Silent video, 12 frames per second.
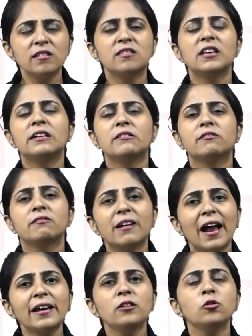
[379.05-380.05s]
they
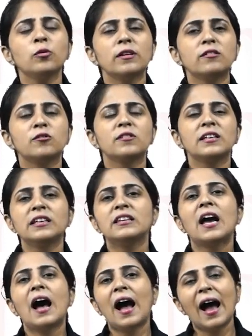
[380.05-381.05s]
try to associate
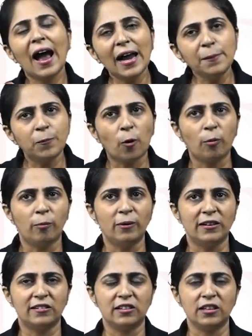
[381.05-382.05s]
the high
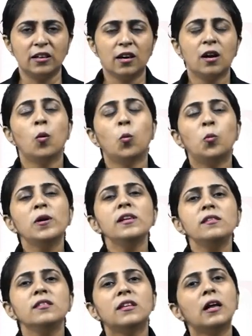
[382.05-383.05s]
probability with
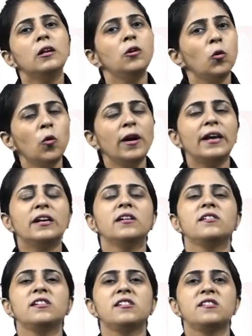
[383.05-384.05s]
the low
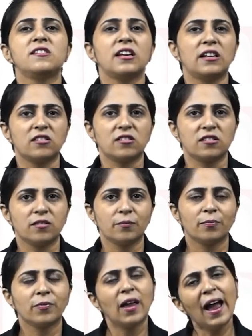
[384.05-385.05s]
energy states
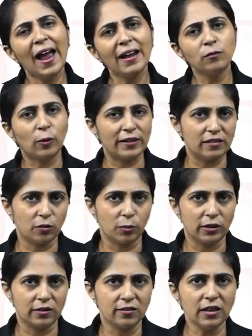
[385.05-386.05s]
and vice
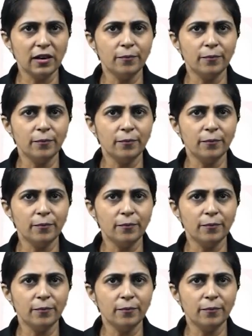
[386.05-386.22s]
versa.